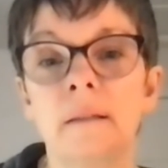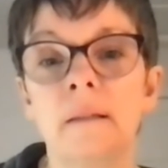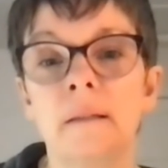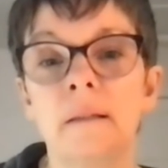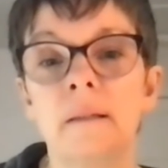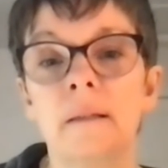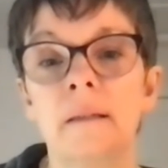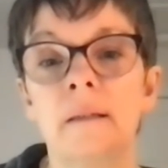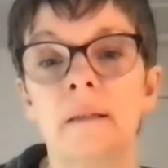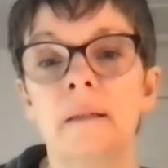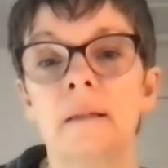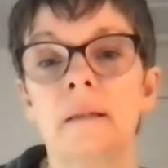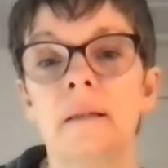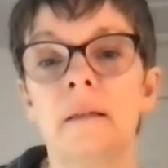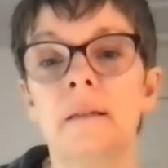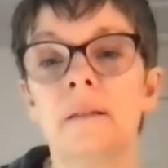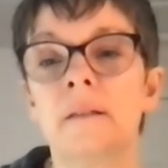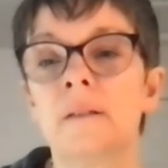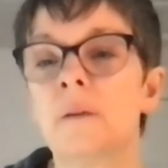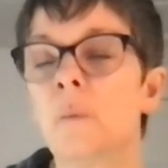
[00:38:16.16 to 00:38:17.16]
Mm-hmm.
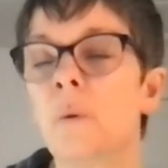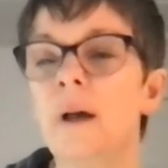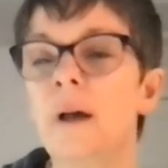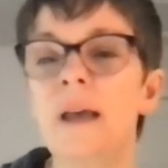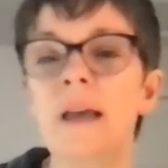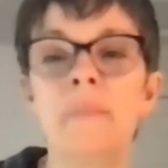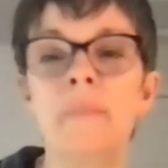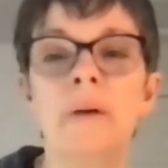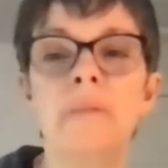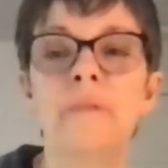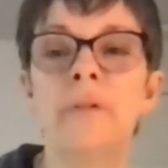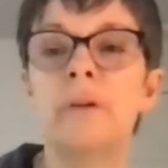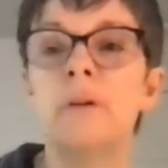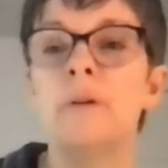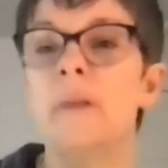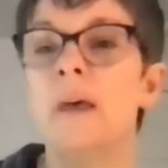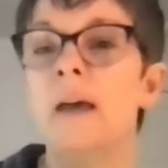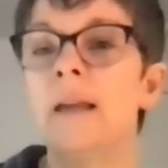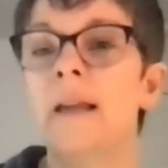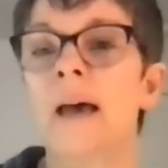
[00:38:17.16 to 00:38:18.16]
So what came up for you
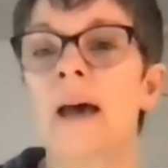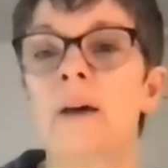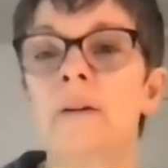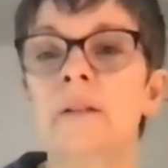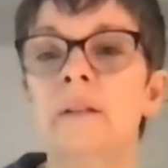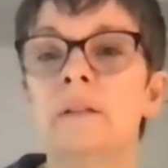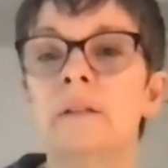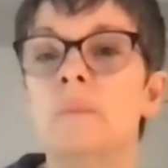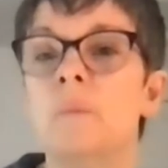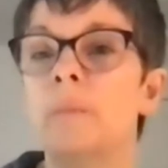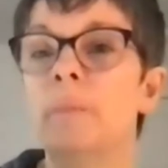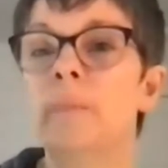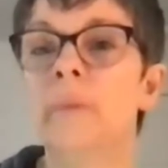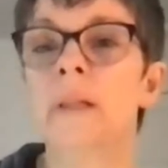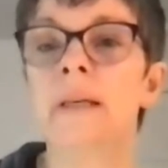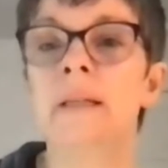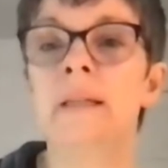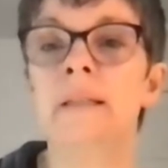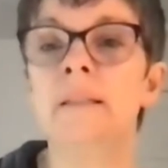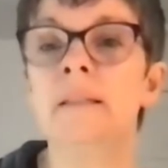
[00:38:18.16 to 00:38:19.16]
then? What
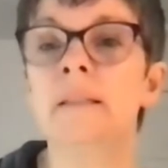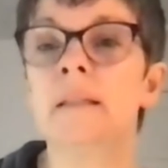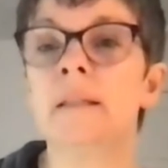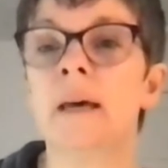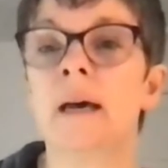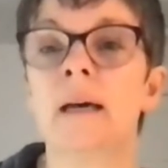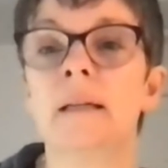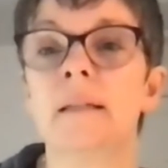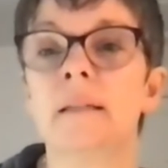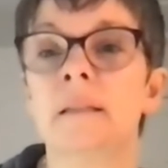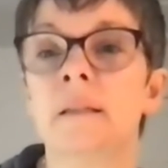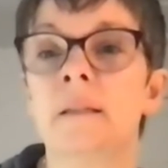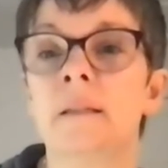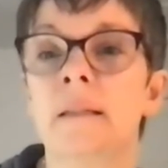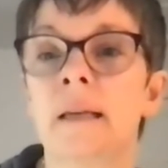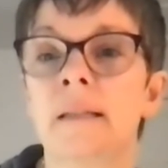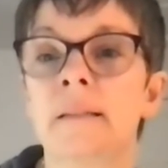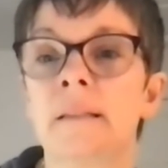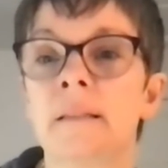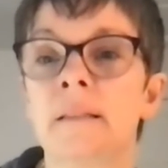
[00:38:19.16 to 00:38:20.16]
played into
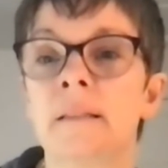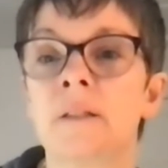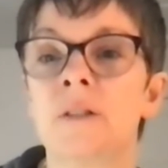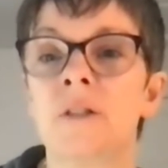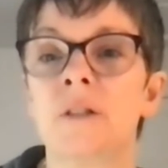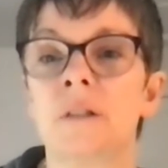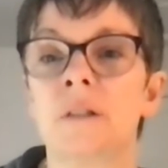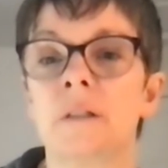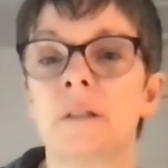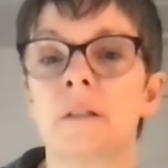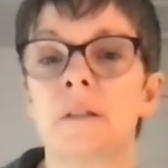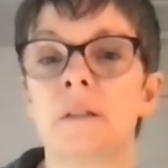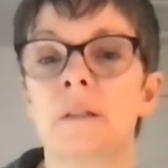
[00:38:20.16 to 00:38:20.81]
that decision?